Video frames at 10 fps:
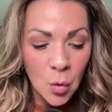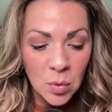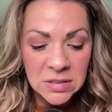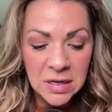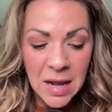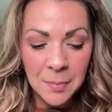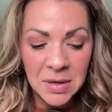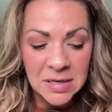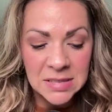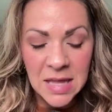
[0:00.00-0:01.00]
What's going to happen
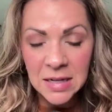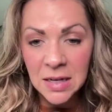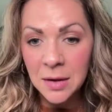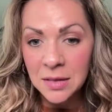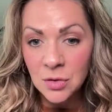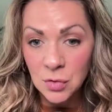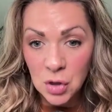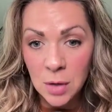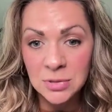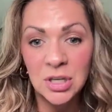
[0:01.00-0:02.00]
is that those
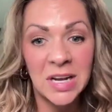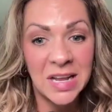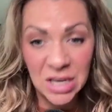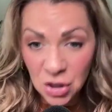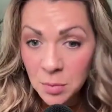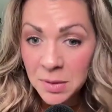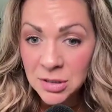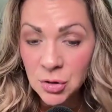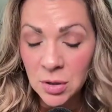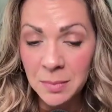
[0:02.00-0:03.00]
carbs are going to hit your
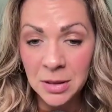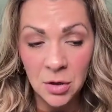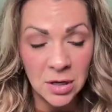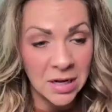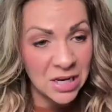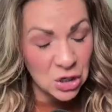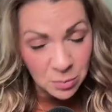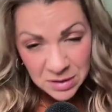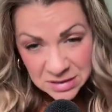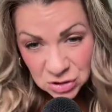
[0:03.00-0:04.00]
bloodstream and they're going to hit your
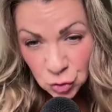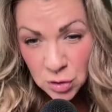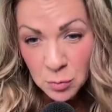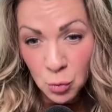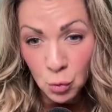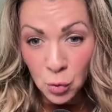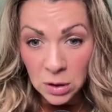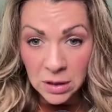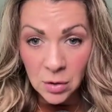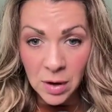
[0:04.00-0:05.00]
bloodstream
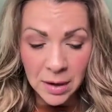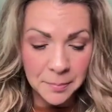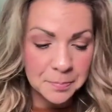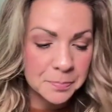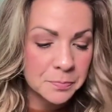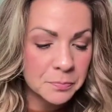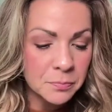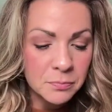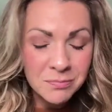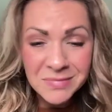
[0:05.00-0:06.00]
really quick.
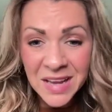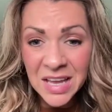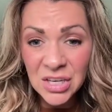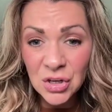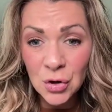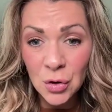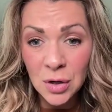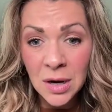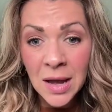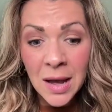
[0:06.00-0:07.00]
And
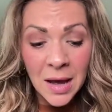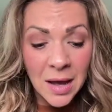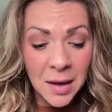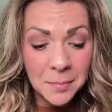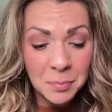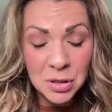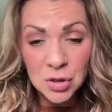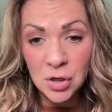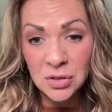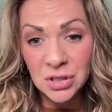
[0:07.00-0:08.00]
your blood
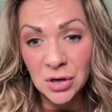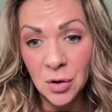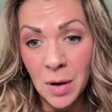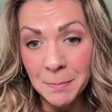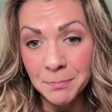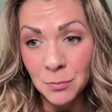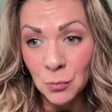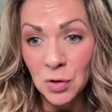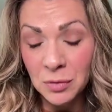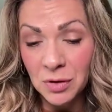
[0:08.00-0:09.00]
sugar is going to go up
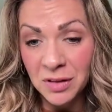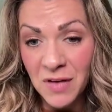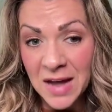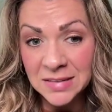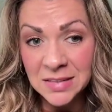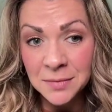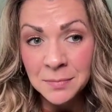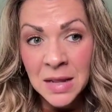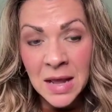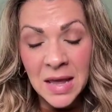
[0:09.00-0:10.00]
really, really fast.
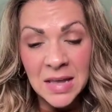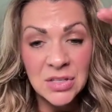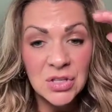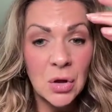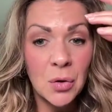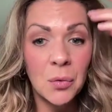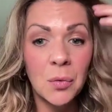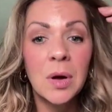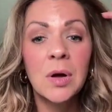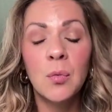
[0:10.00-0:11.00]
And
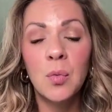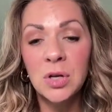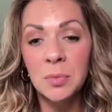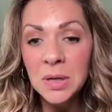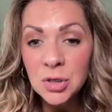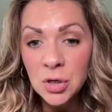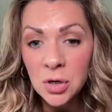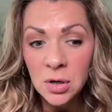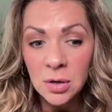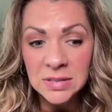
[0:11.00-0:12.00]
so when your blood
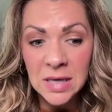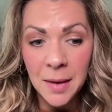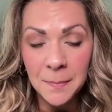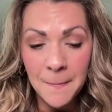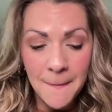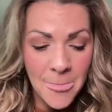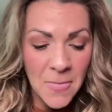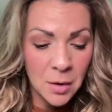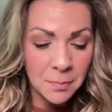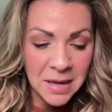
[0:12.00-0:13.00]
sugar goes up,
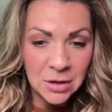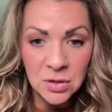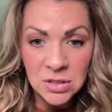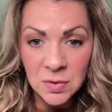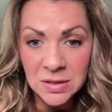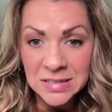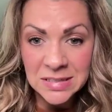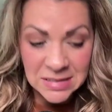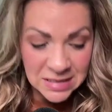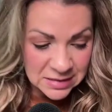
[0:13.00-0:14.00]
our pancreas
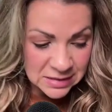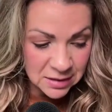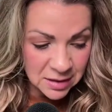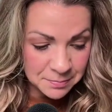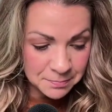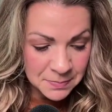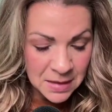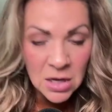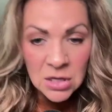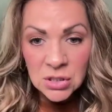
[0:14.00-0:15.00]
releases insulin.
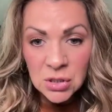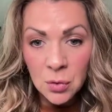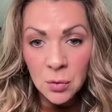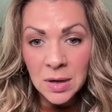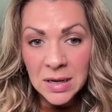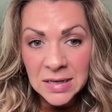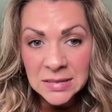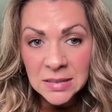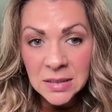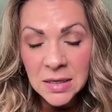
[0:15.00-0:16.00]
So
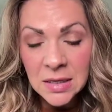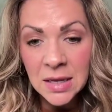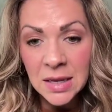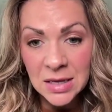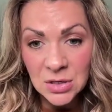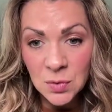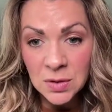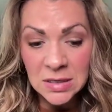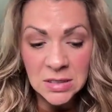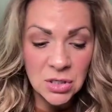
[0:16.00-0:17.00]
insulin is
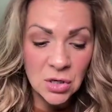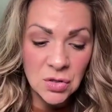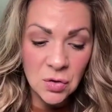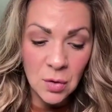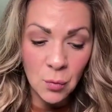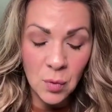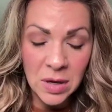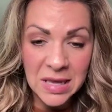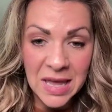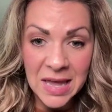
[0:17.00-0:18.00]
released so that
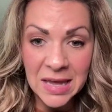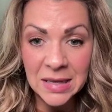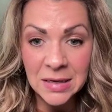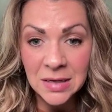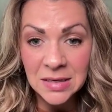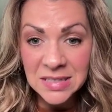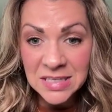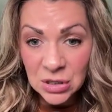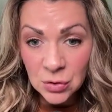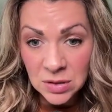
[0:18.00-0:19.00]
we can
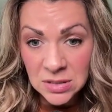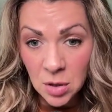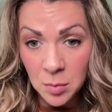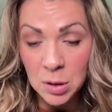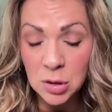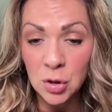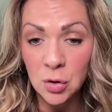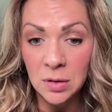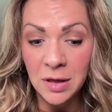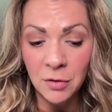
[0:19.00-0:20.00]
decrease our blood
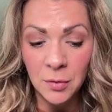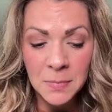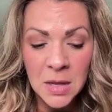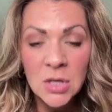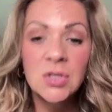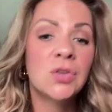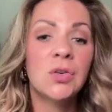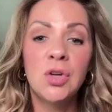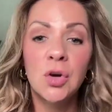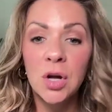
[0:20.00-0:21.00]
sugar level. So
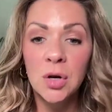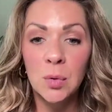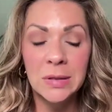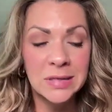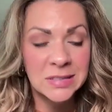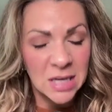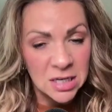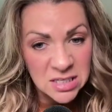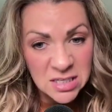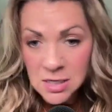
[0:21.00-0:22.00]
you're going to release
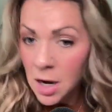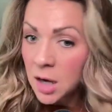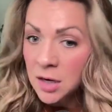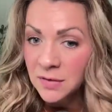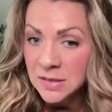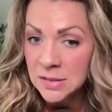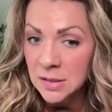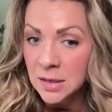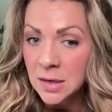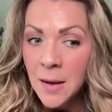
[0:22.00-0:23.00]
a ton of
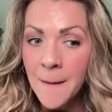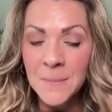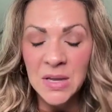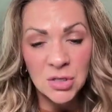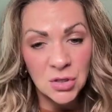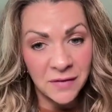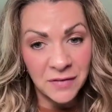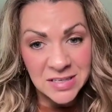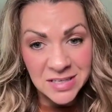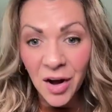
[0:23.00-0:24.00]
insulin because you have
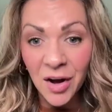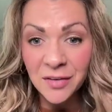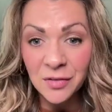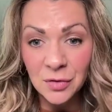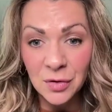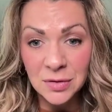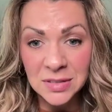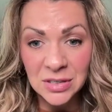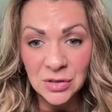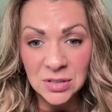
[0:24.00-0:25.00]
a ton of glucose
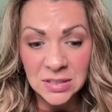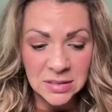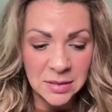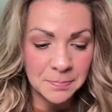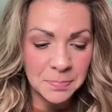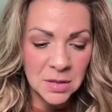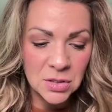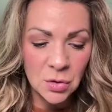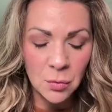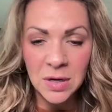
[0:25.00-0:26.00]
in your system.
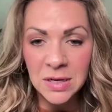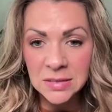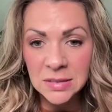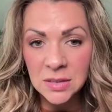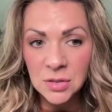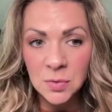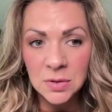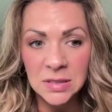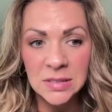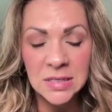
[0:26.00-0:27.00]
So when insulin is
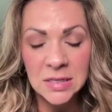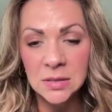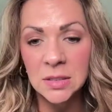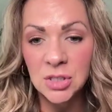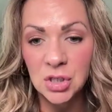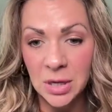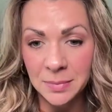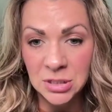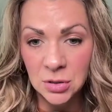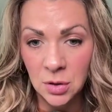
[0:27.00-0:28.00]
released, insulin's job
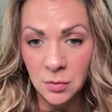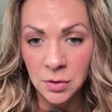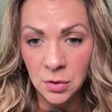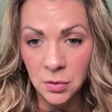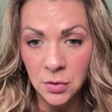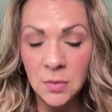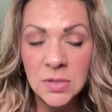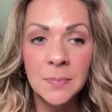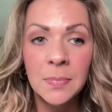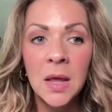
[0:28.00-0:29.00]
is to lower the glucose.